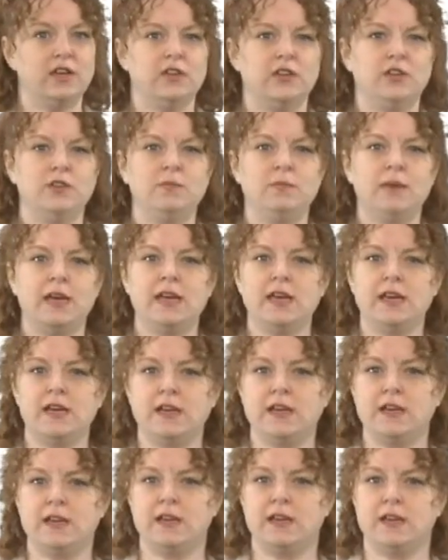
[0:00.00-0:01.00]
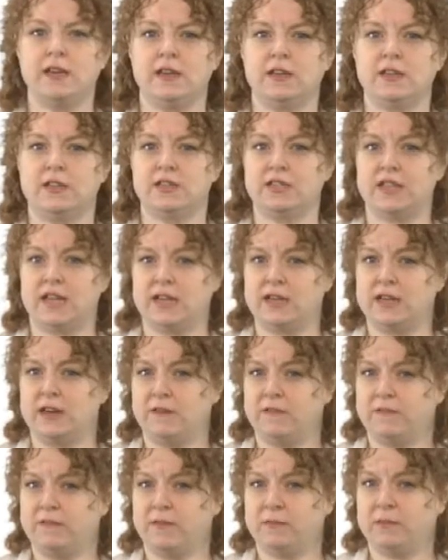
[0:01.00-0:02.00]
you may stand
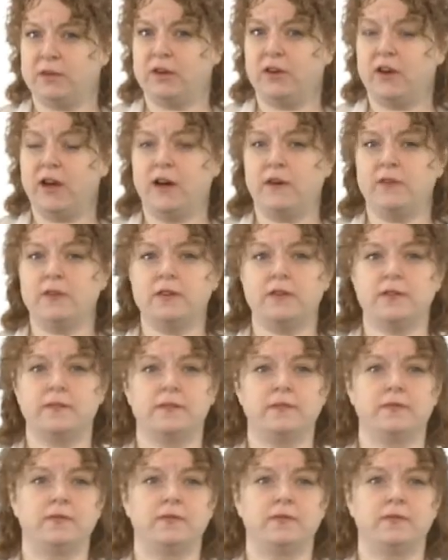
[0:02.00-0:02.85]
out from the crowd,